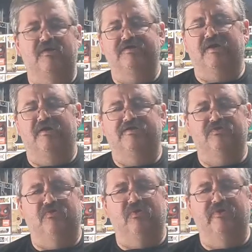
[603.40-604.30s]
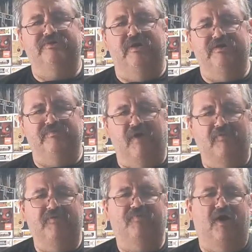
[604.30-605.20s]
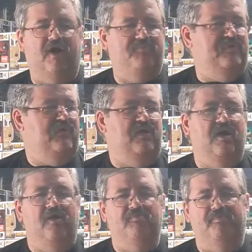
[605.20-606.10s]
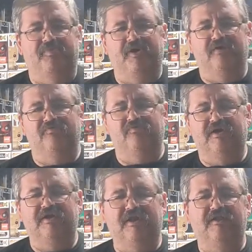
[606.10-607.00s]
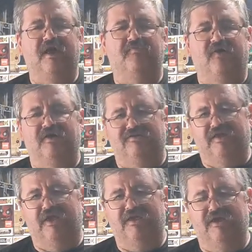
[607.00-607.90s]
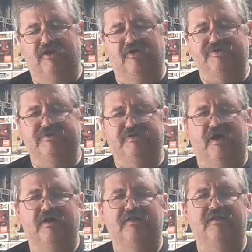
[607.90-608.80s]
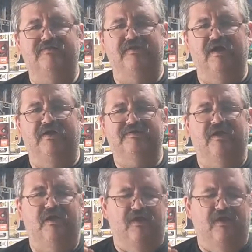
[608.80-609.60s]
to these kind of stores. It's mom and pop, but we need that kind of thing in our society these days.